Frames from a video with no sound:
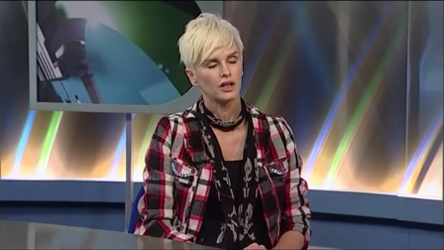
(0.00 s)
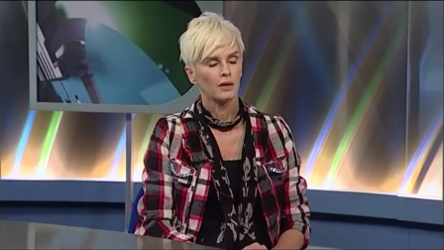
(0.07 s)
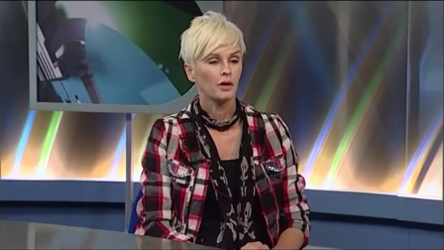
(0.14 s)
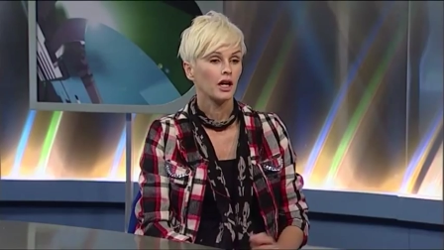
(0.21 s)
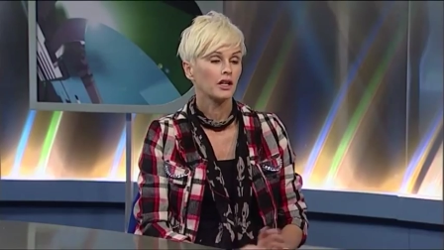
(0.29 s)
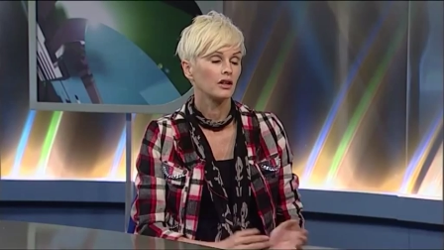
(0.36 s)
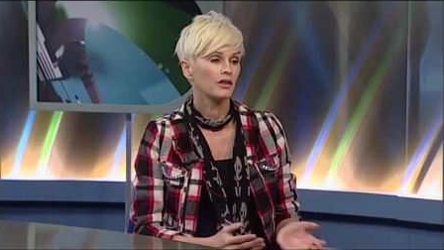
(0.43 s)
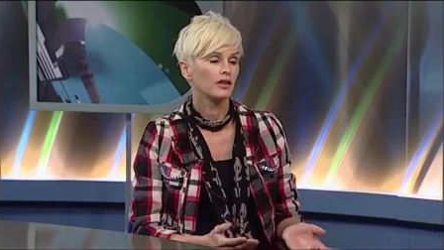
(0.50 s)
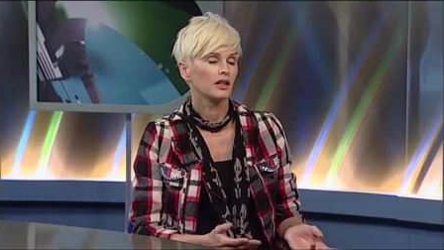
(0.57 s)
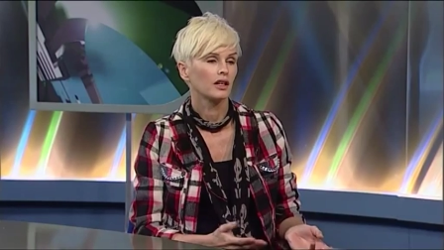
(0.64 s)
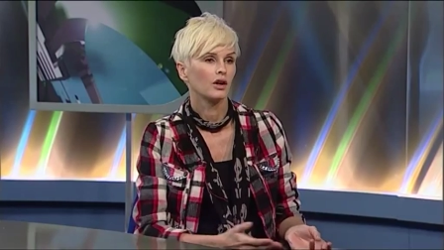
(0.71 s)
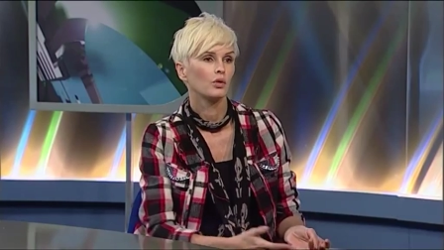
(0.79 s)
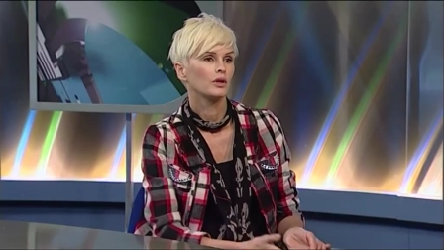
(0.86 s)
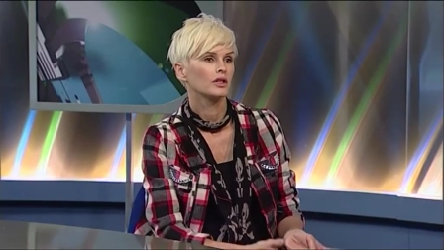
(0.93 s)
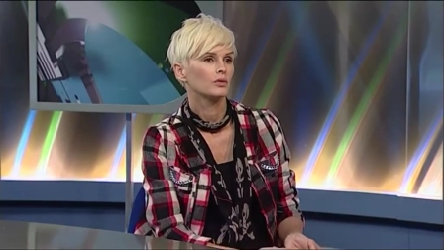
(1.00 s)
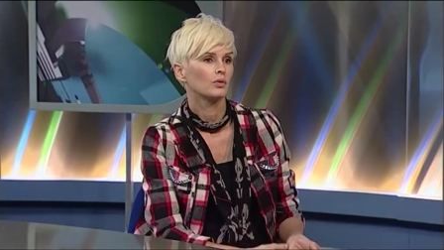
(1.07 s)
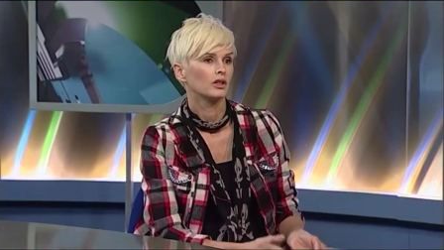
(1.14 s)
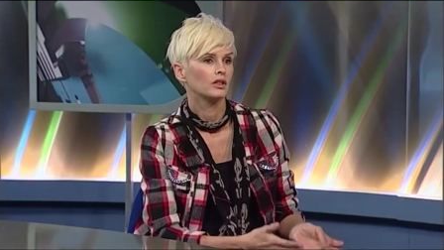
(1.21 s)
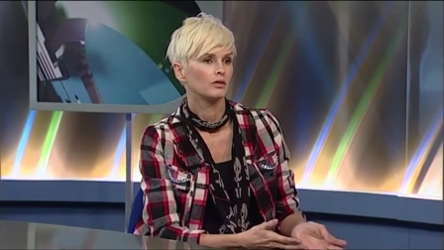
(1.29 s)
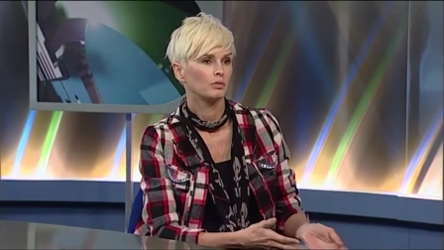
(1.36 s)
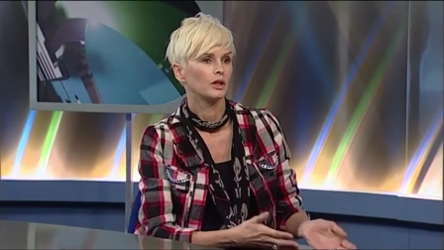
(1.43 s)
I mean, I don't think I always
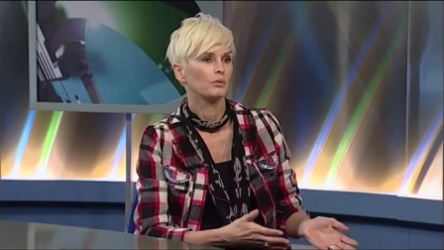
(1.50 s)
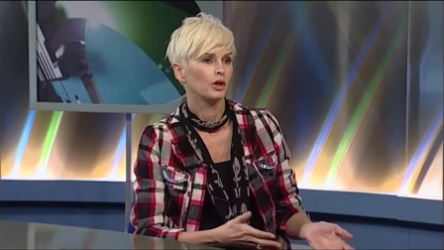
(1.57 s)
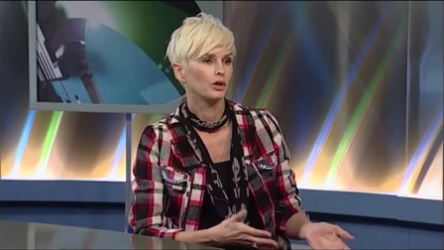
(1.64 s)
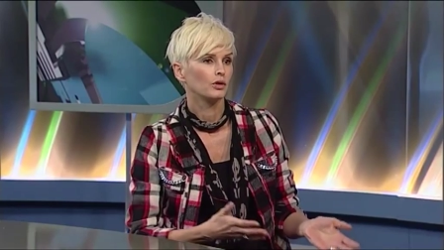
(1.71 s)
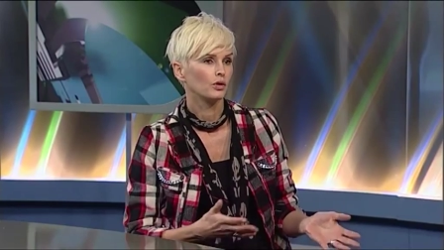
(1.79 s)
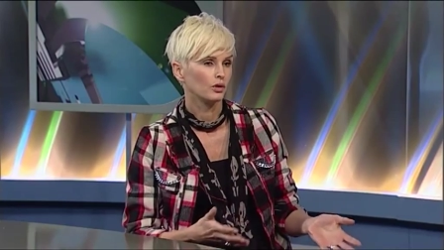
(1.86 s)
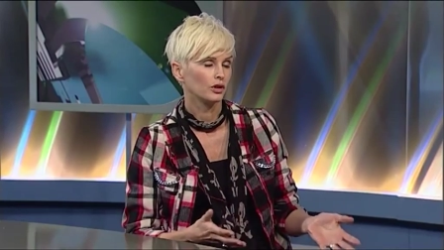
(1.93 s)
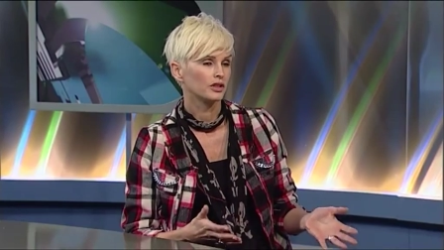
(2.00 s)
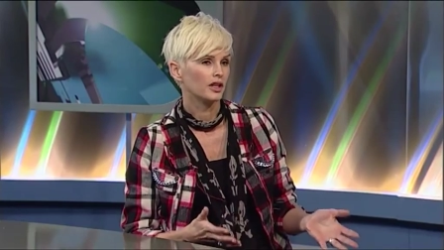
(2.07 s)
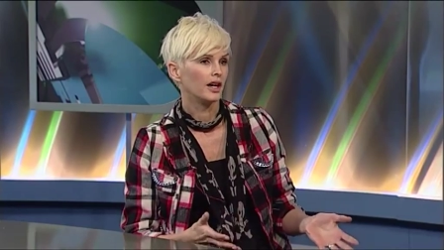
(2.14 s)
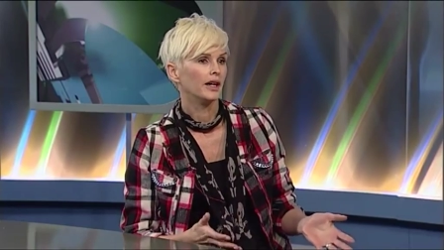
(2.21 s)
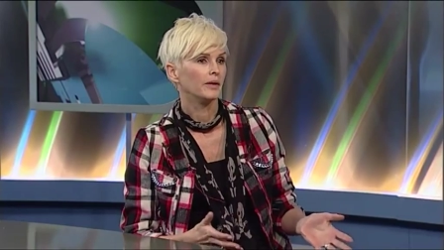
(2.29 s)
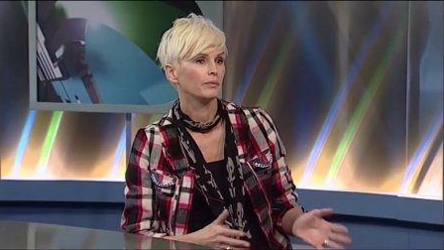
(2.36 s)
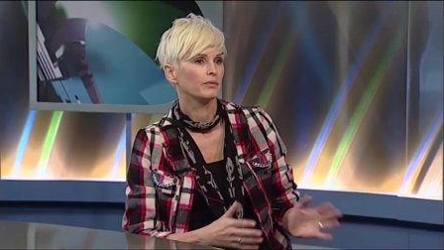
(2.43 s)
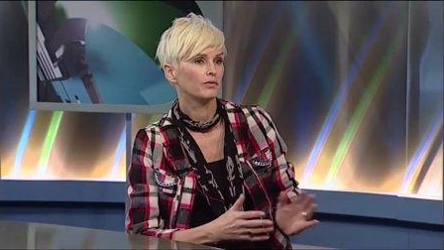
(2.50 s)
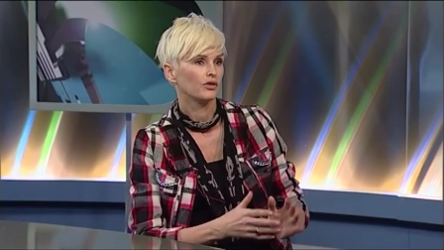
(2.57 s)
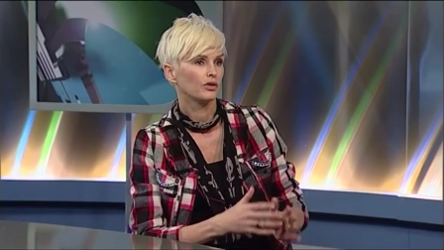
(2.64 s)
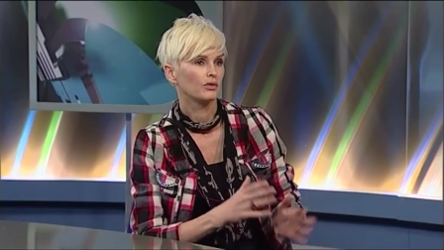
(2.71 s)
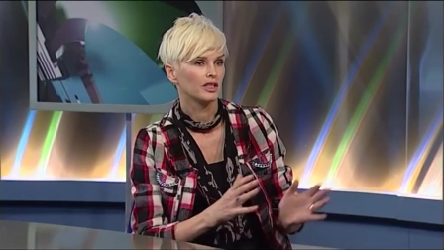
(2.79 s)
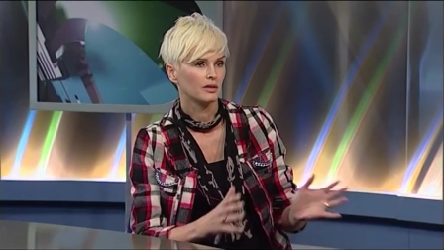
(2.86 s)
wanted to be a model all the time for mm the mm-hmm.